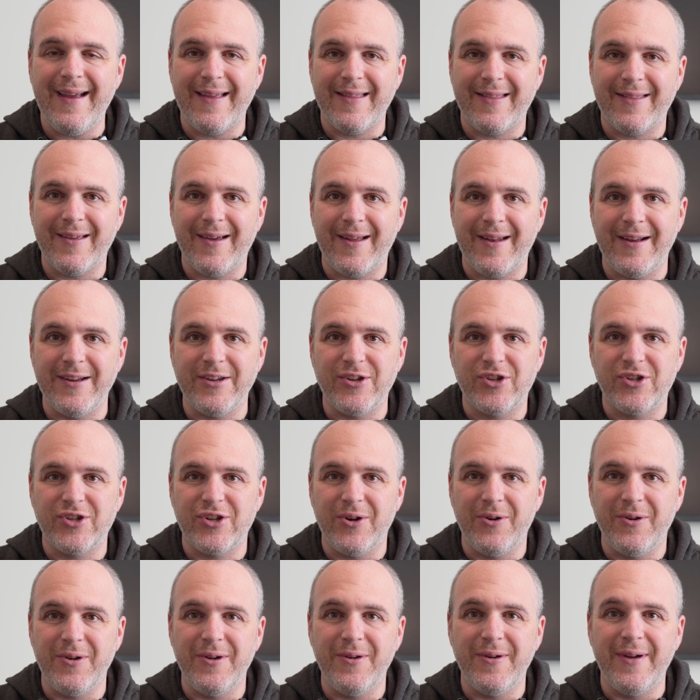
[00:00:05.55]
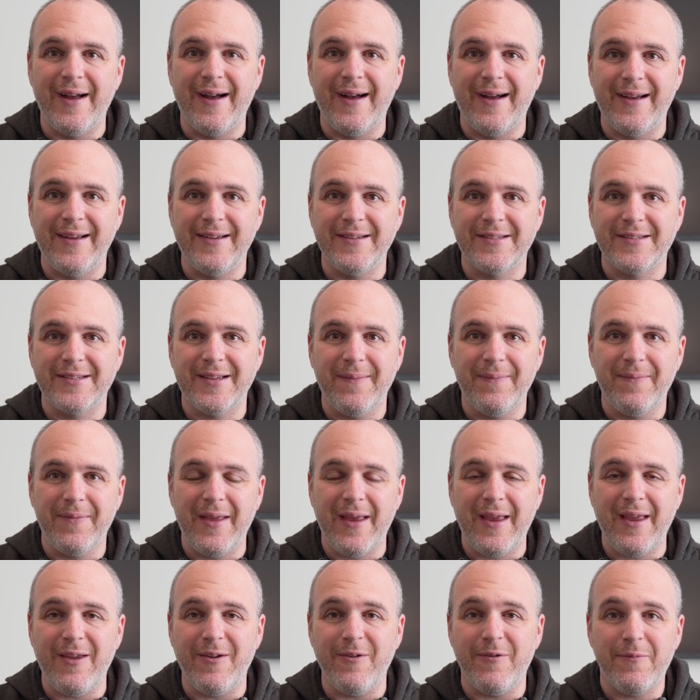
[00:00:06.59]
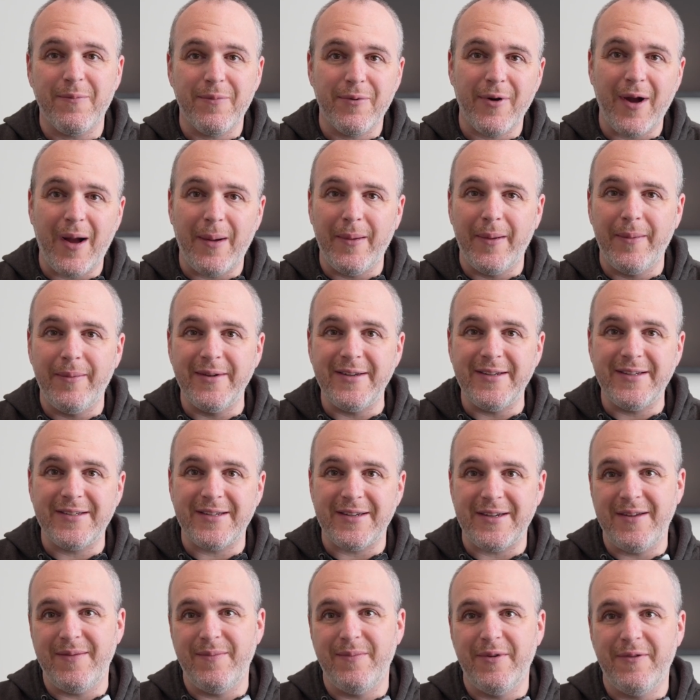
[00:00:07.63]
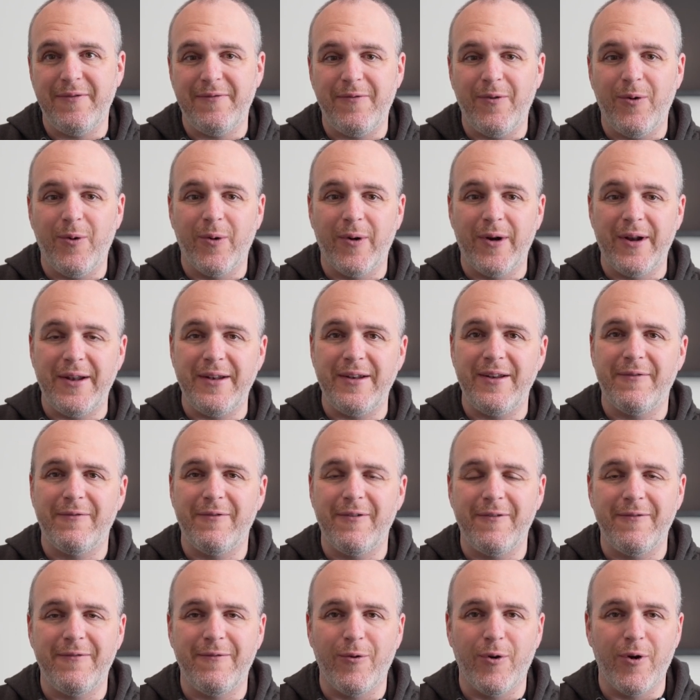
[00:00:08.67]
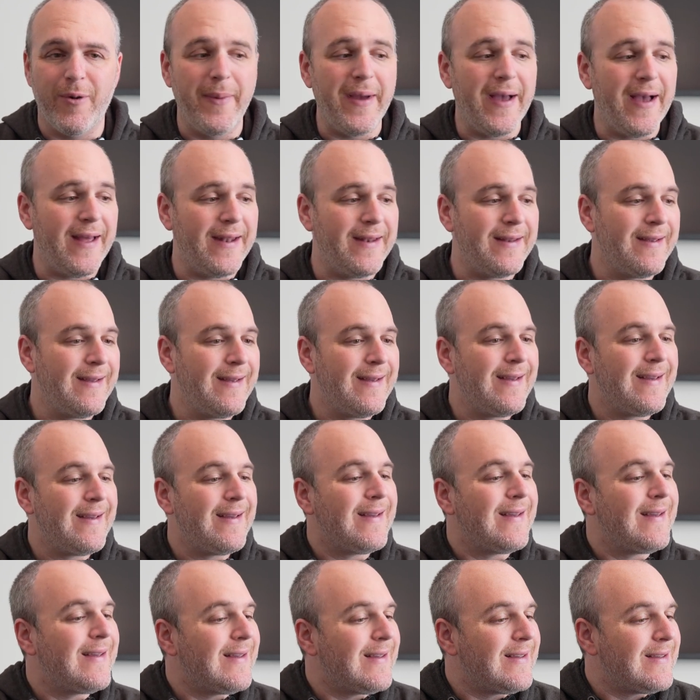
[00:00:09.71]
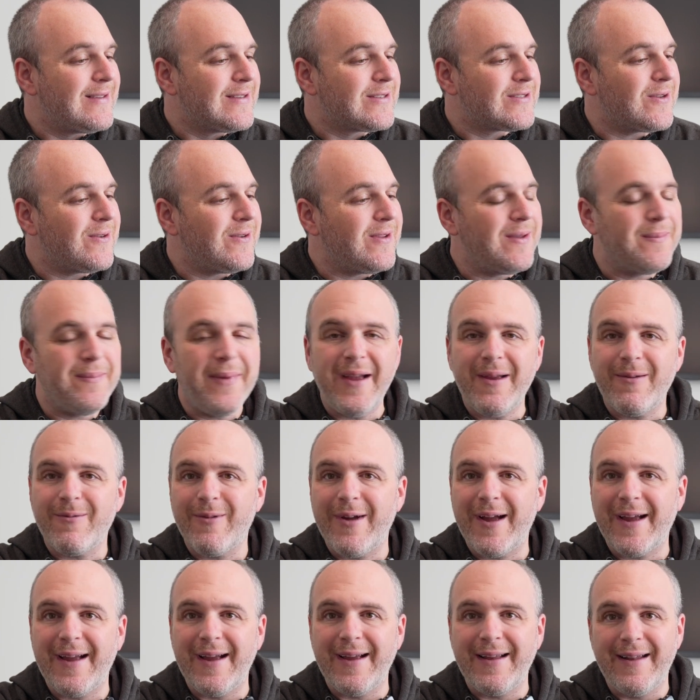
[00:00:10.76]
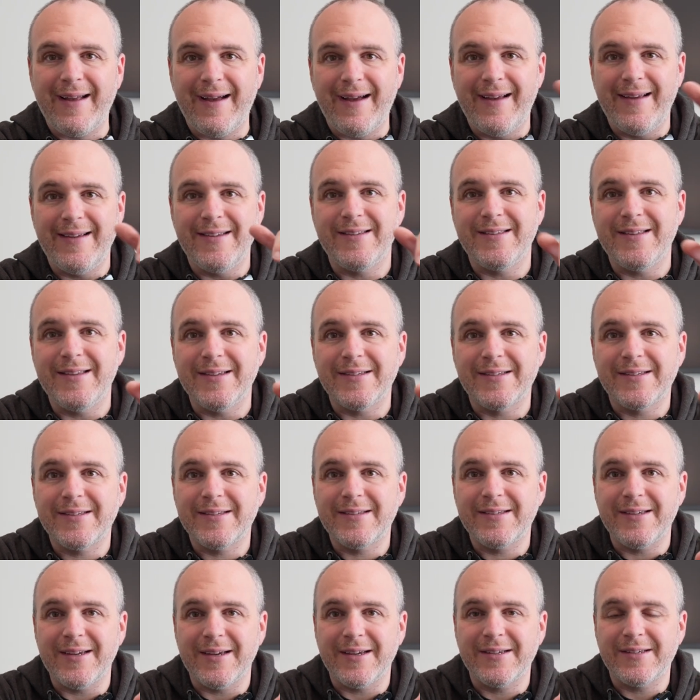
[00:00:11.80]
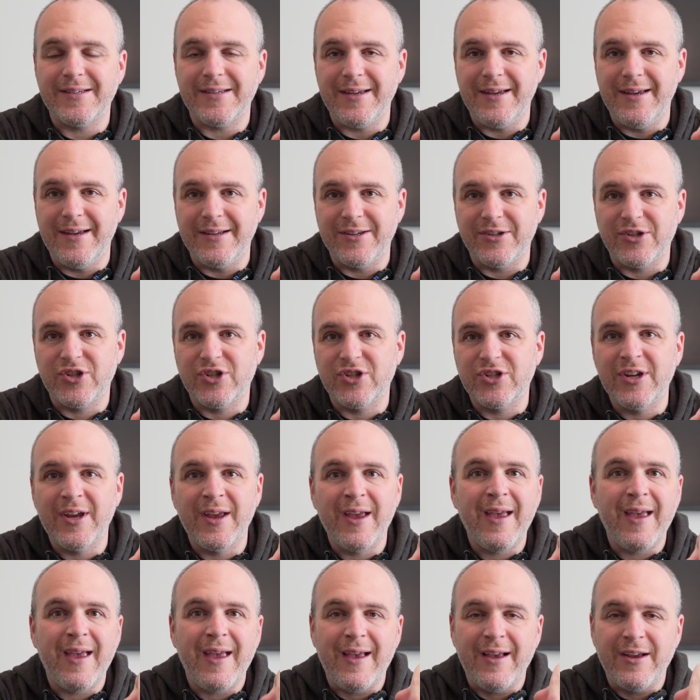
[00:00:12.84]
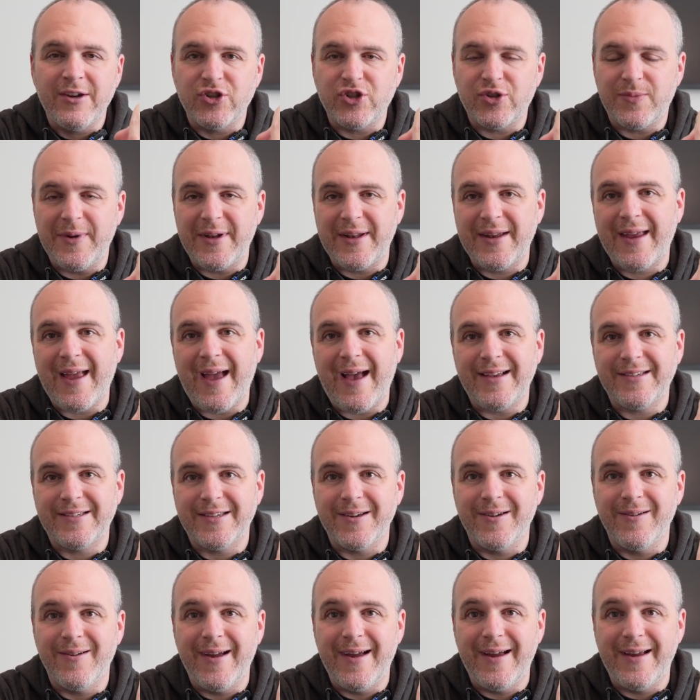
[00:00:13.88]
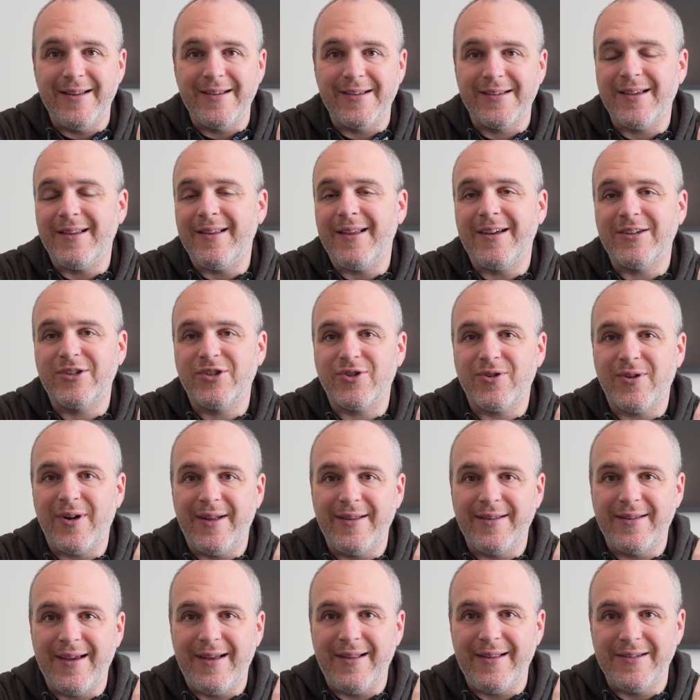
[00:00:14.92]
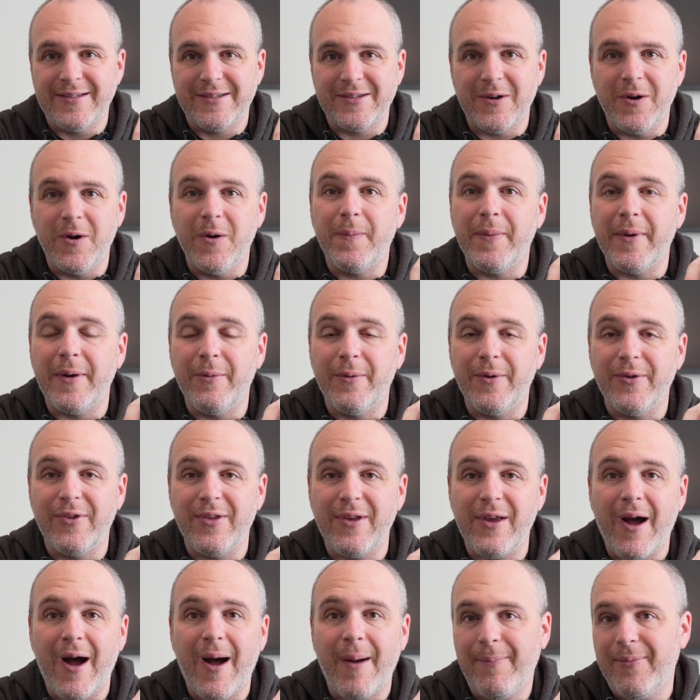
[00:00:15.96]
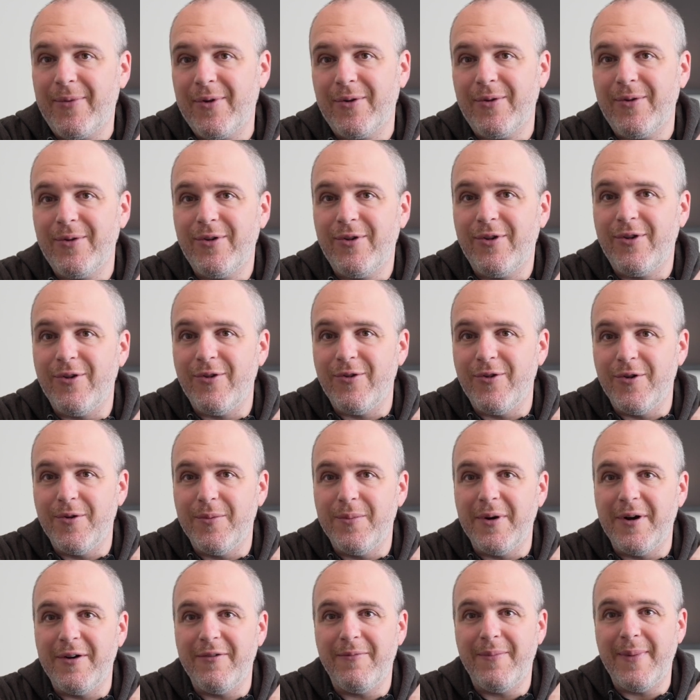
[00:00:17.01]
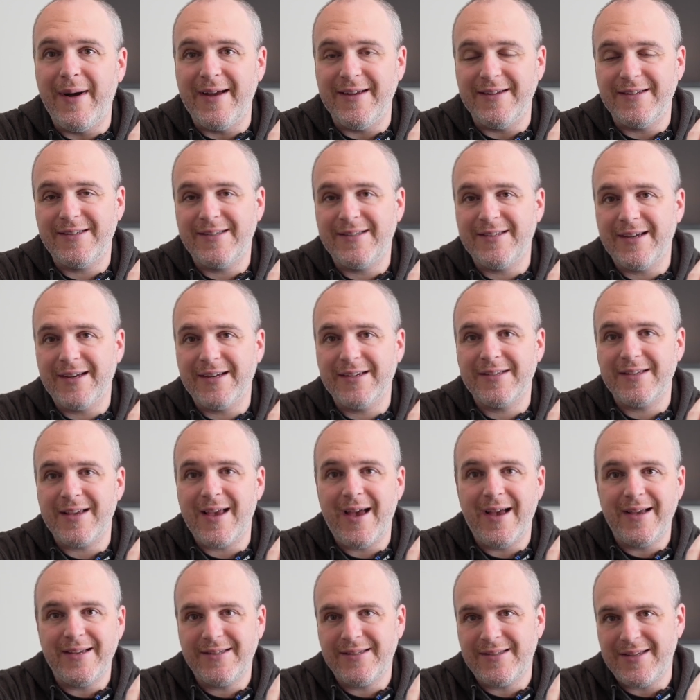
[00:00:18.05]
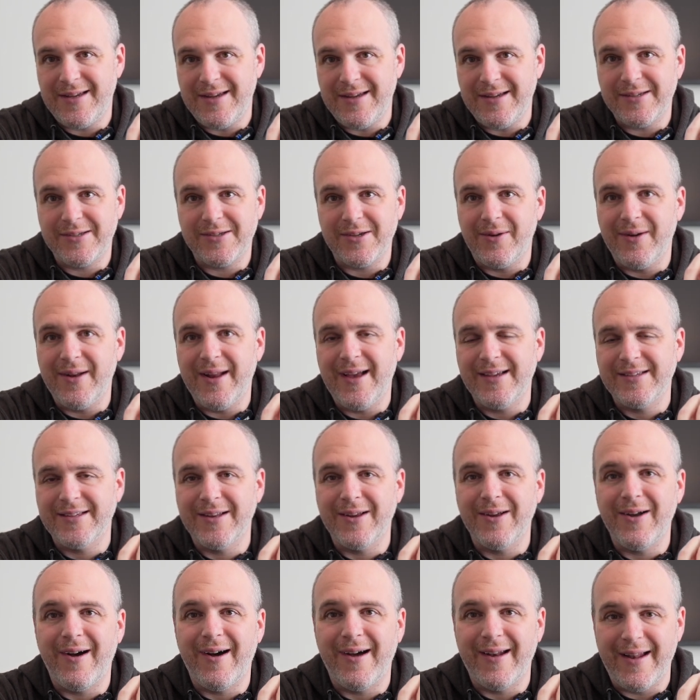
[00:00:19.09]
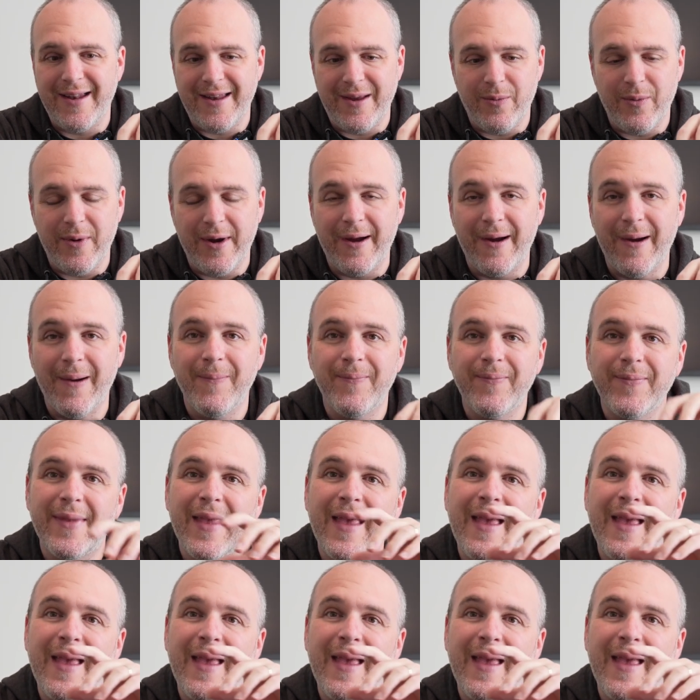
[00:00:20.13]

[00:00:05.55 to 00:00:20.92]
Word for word: I thought I'd show you guys something you've probably seen before in a different format. So you might recognize this 6-inch Schmidt Cassegrain Celestron telescope. It was the optical tube of my 6SE, so it hasn't gone anywhere,